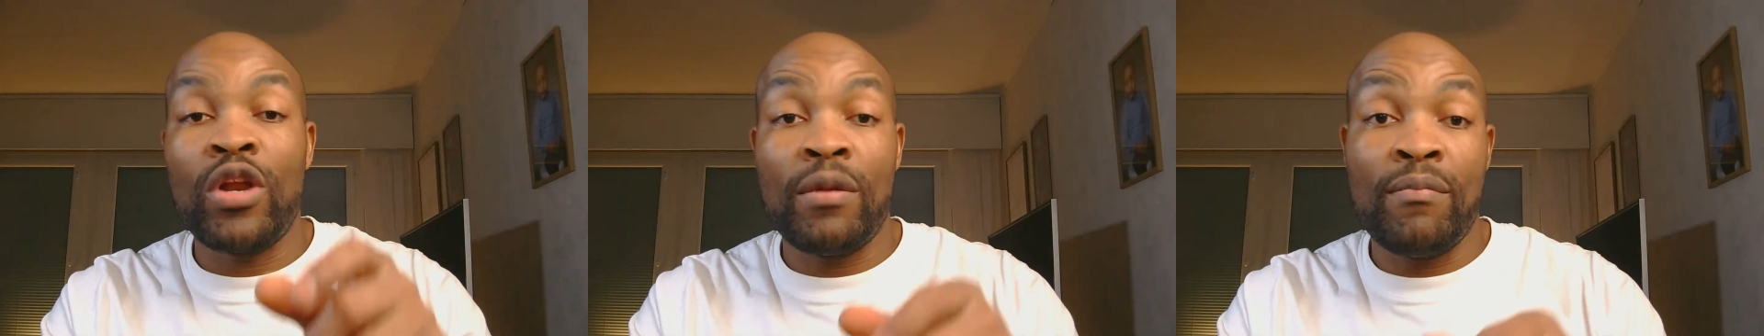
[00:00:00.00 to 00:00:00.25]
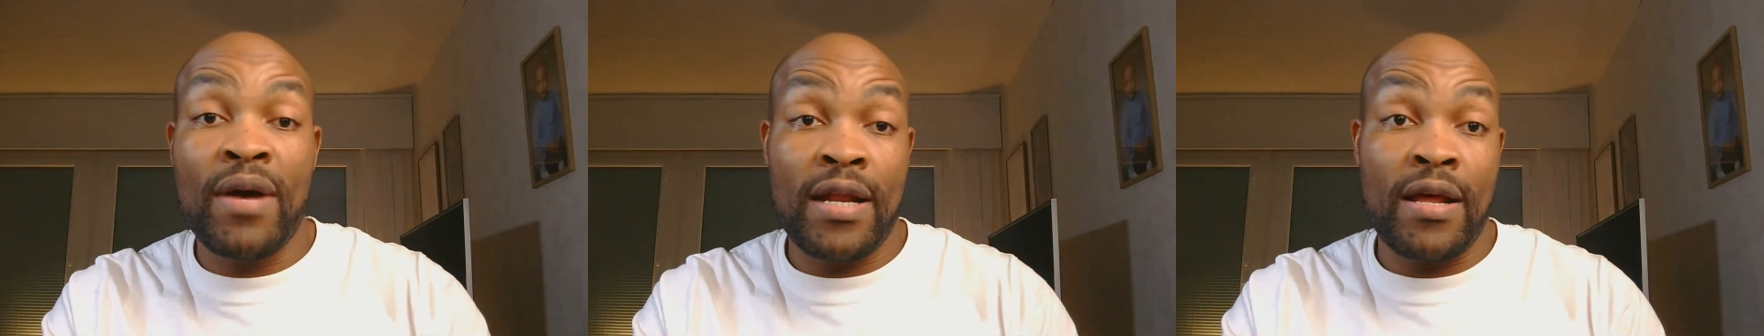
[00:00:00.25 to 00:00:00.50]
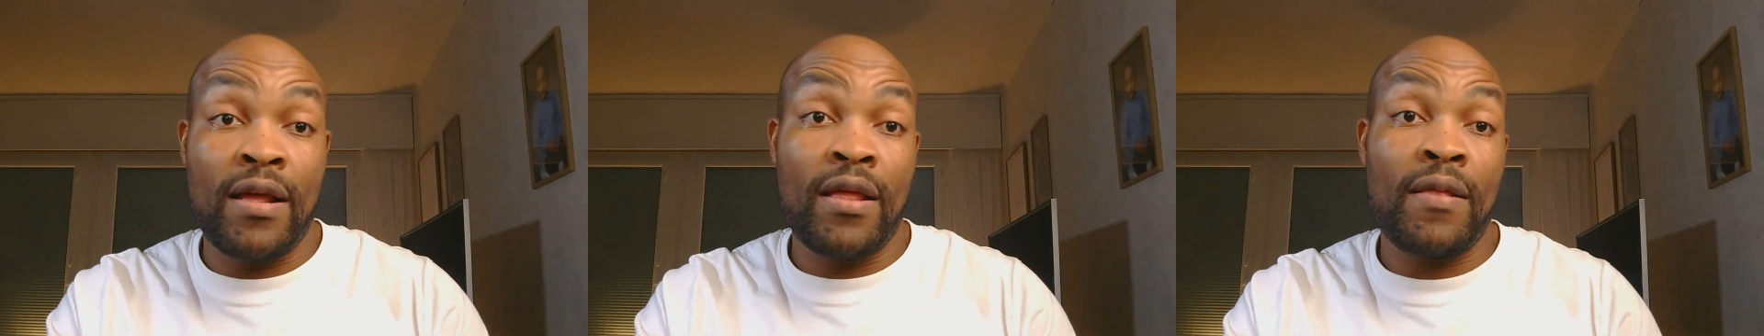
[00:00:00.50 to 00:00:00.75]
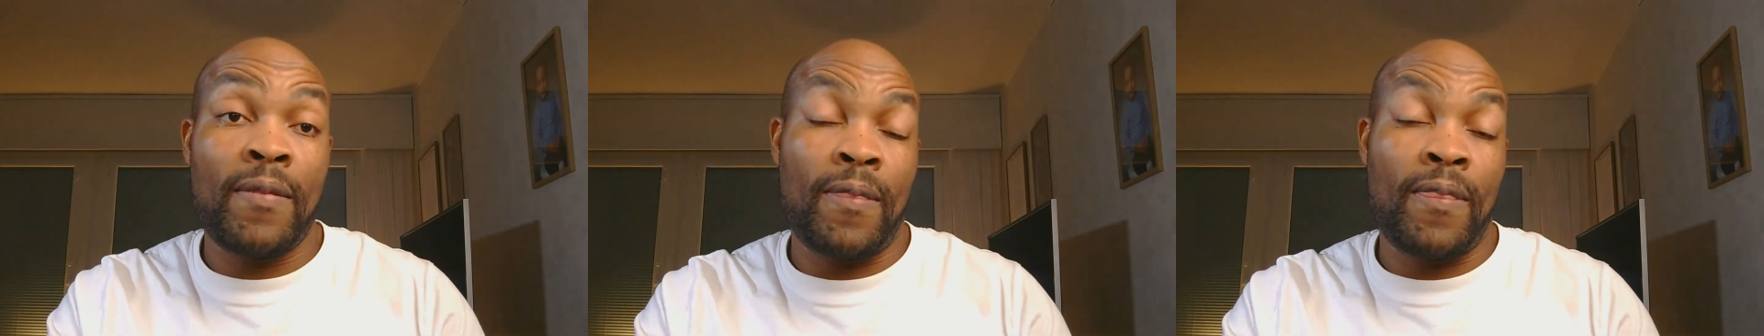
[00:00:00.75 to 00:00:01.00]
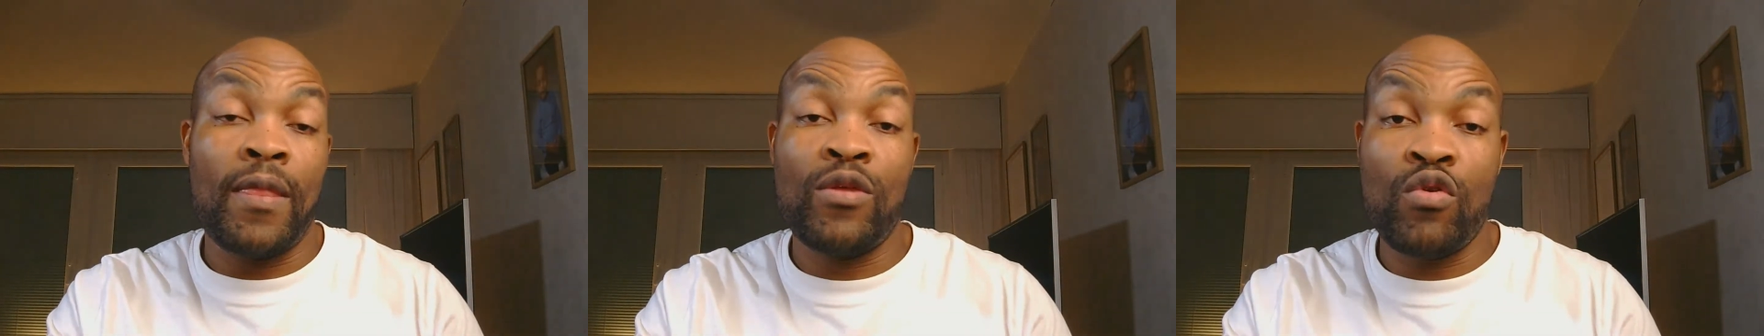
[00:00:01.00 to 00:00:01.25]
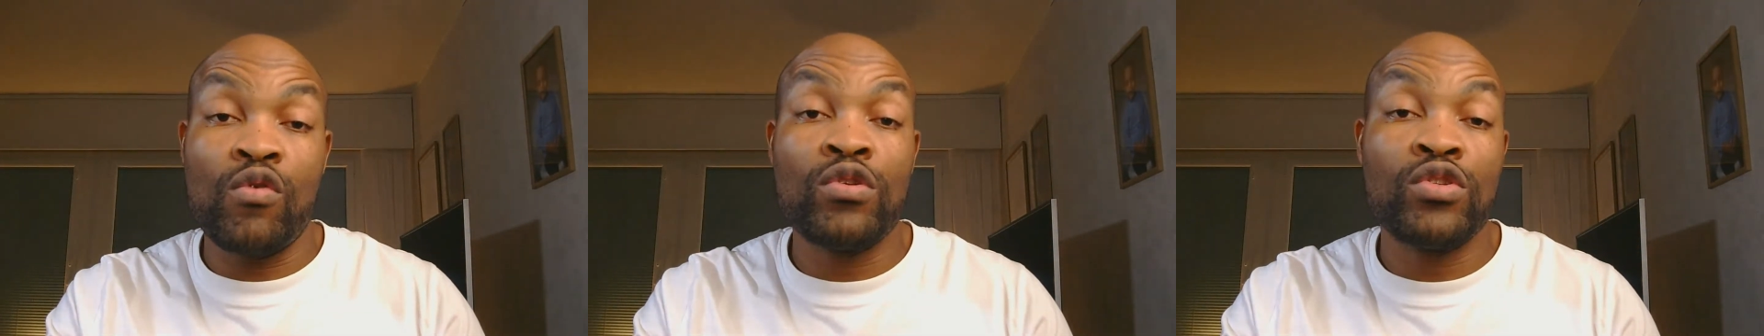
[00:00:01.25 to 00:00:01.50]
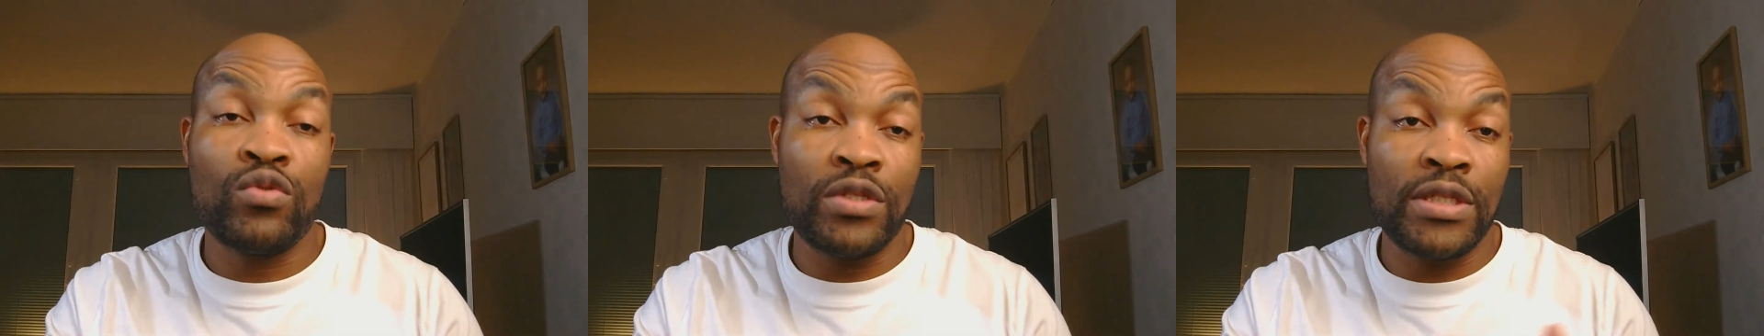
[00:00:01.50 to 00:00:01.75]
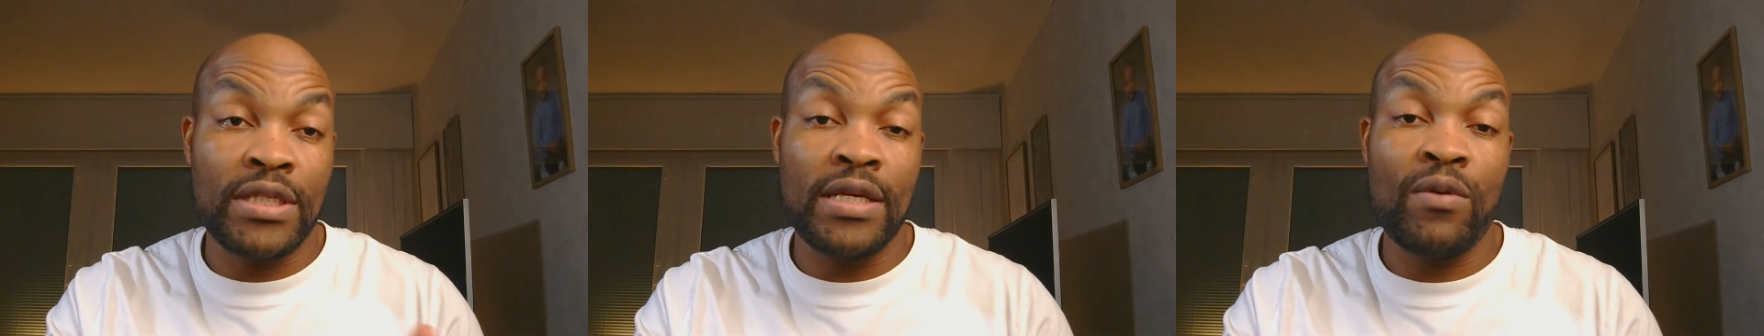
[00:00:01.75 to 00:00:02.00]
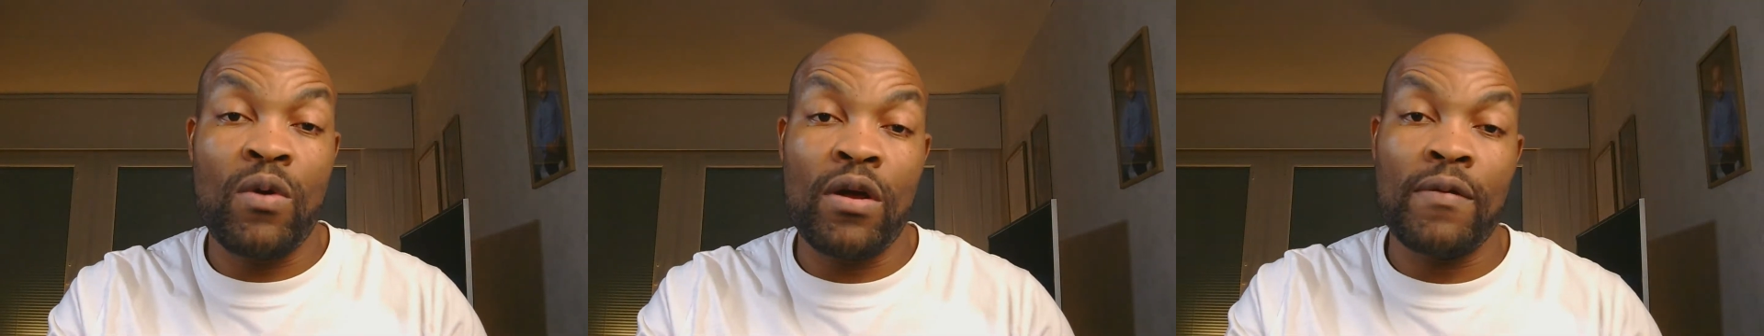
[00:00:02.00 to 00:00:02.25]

banner, you're going to see